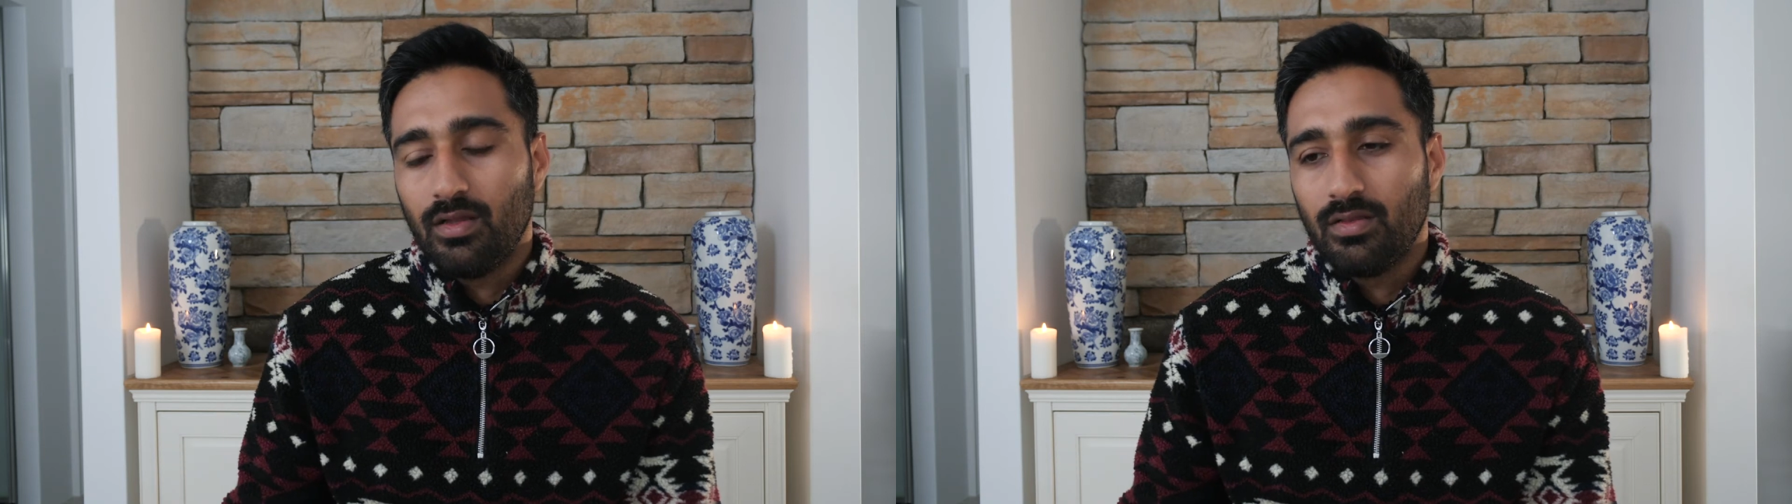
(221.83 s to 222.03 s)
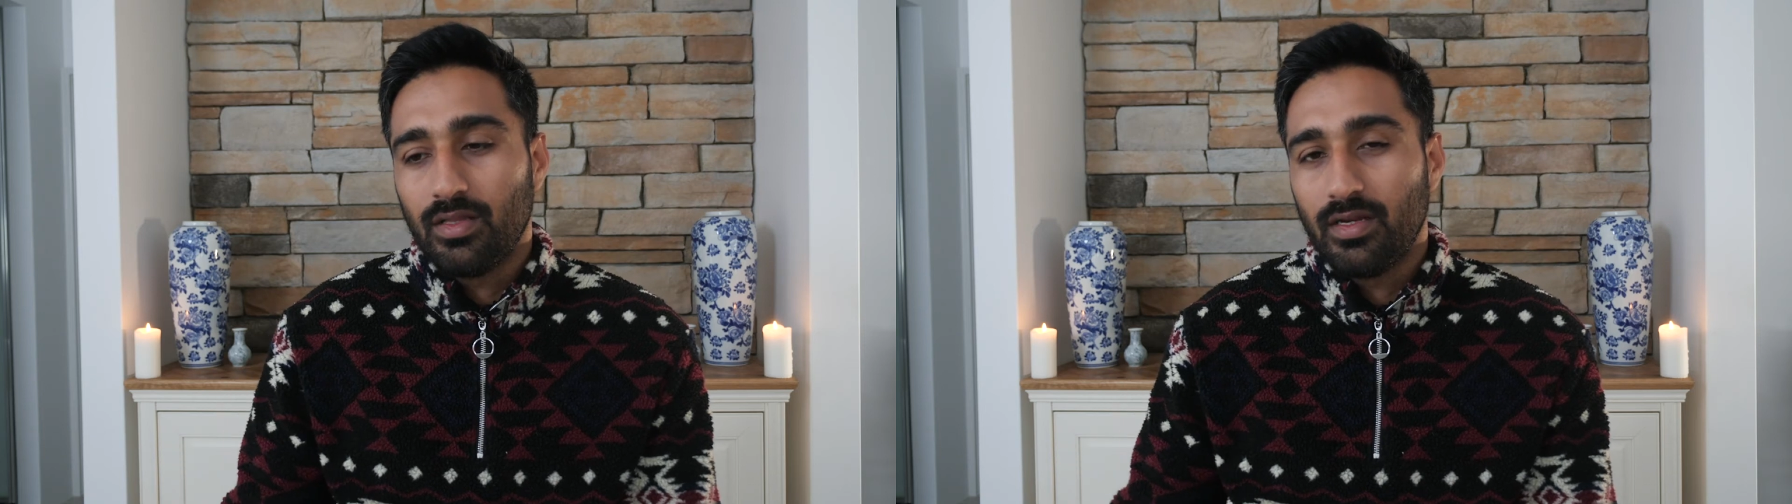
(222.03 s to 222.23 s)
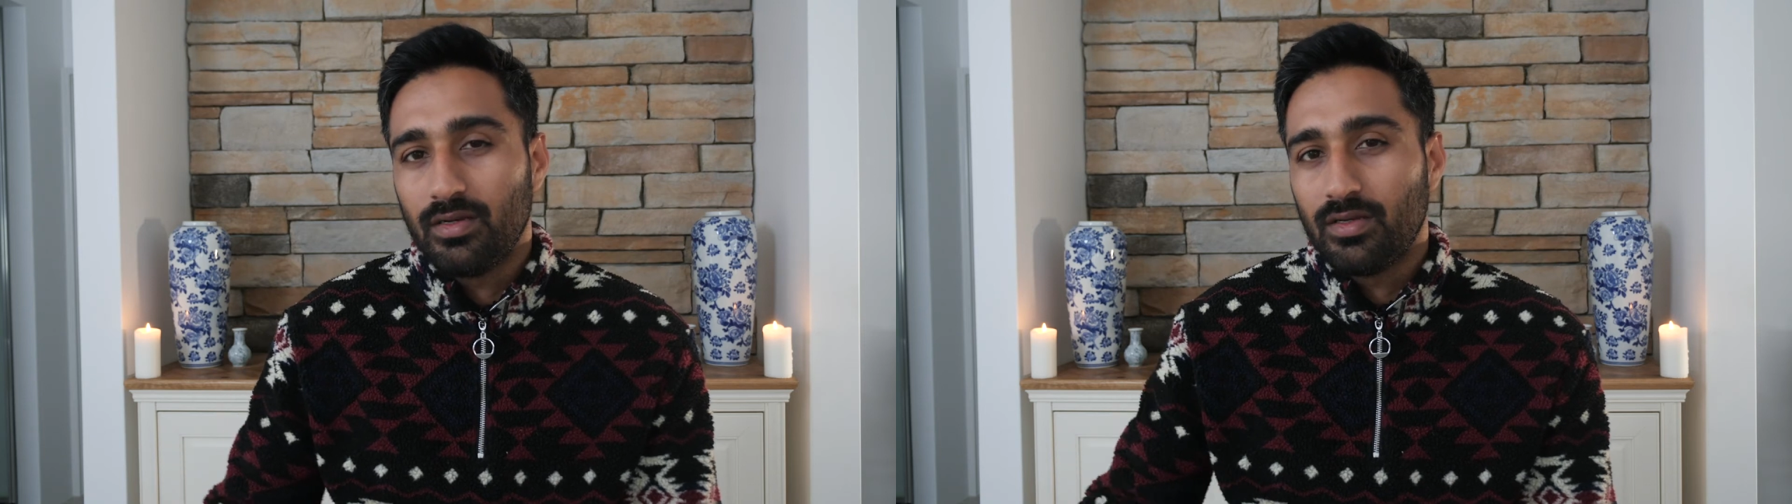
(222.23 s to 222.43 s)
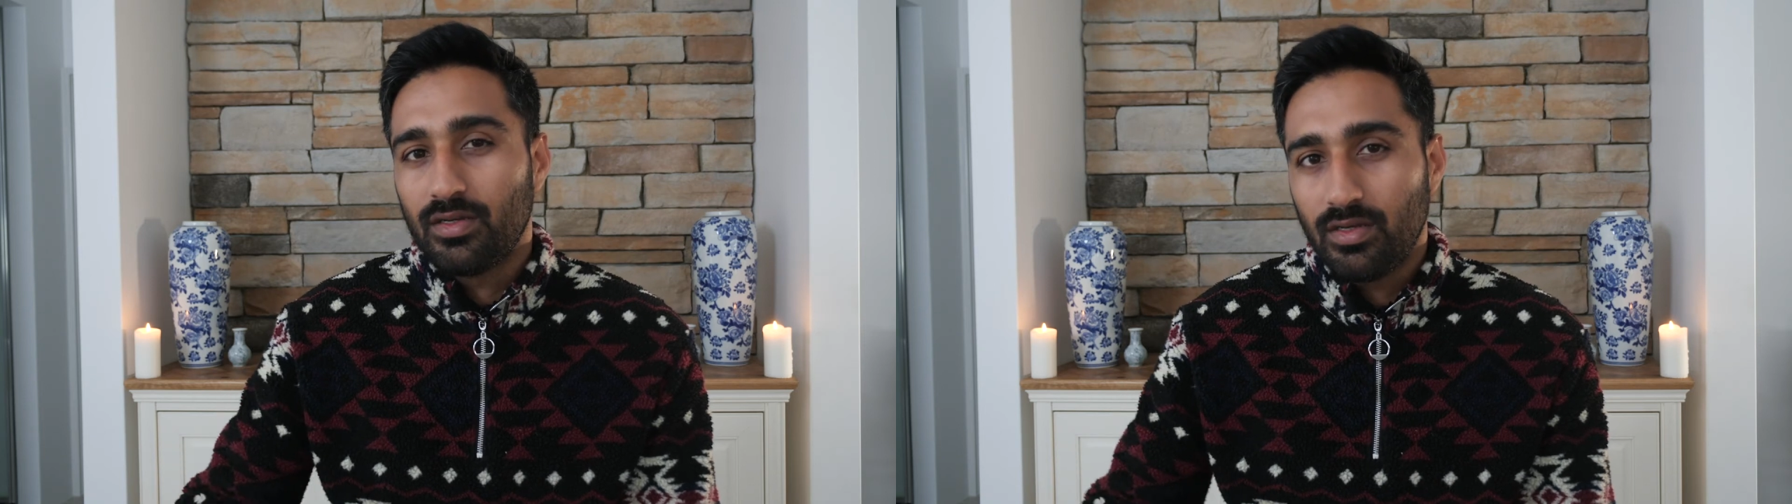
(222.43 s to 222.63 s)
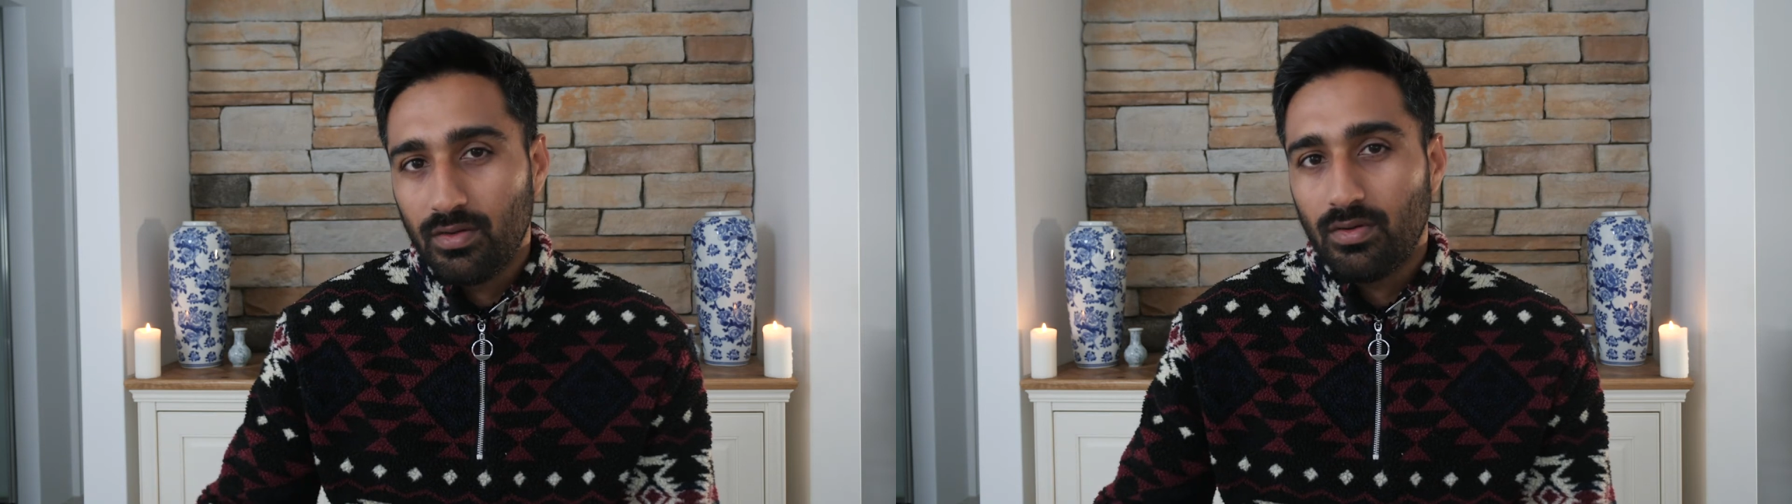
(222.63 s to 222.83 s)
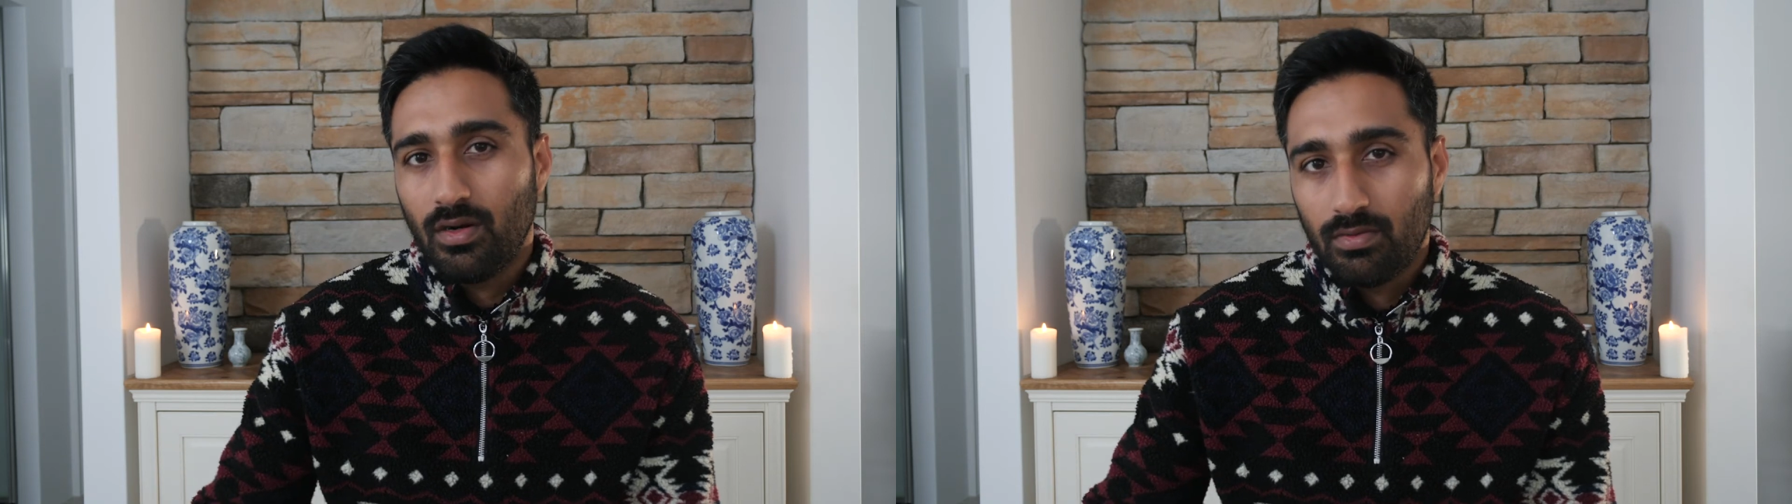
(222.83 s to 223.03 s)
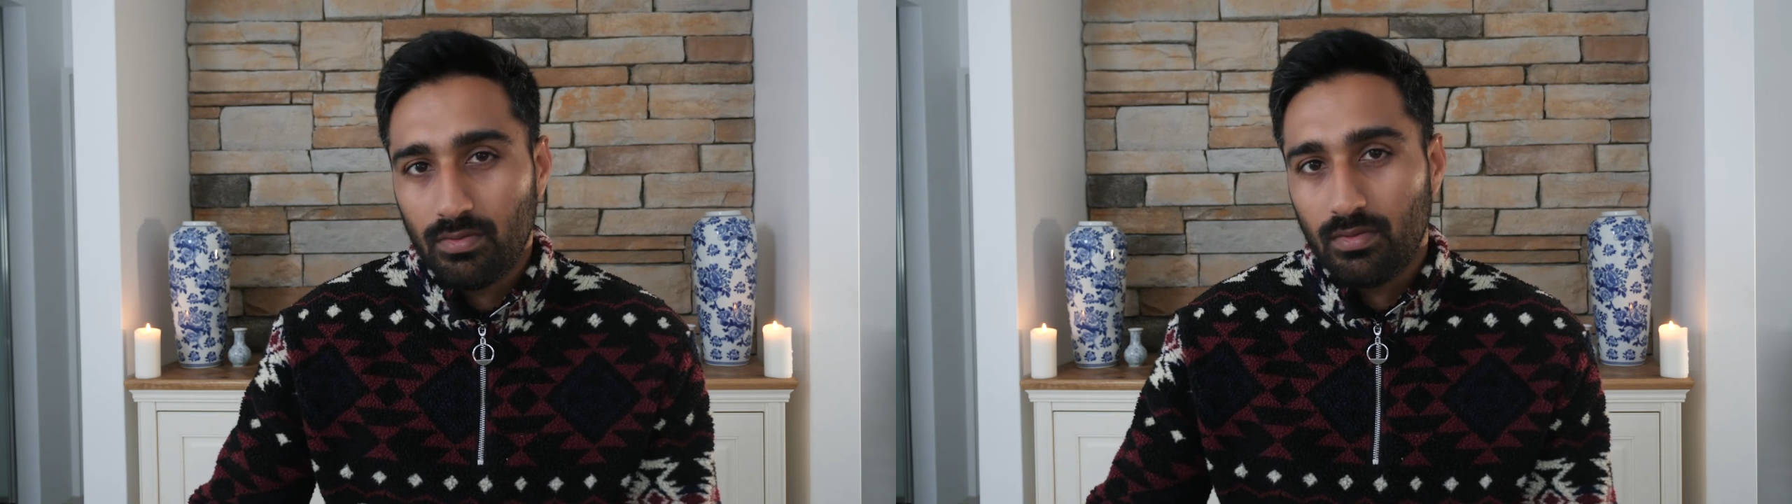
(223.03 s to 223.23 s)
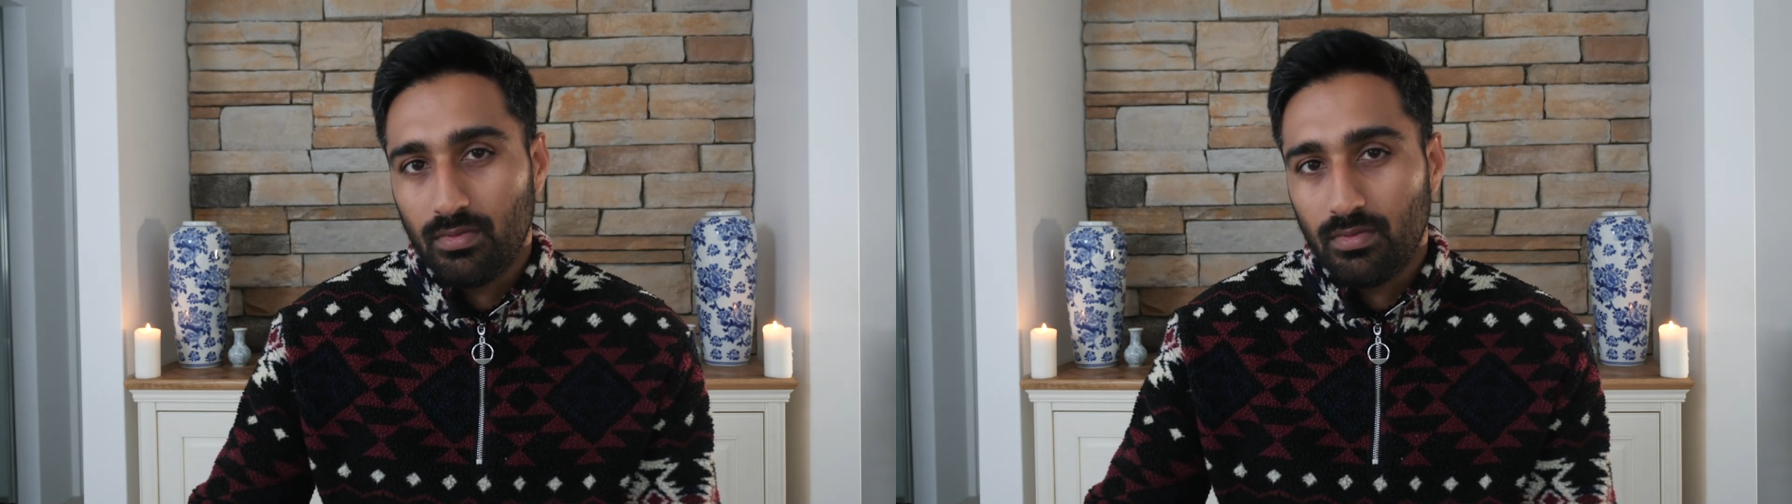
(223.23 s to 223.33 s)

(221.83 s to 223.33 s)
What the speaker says: they do not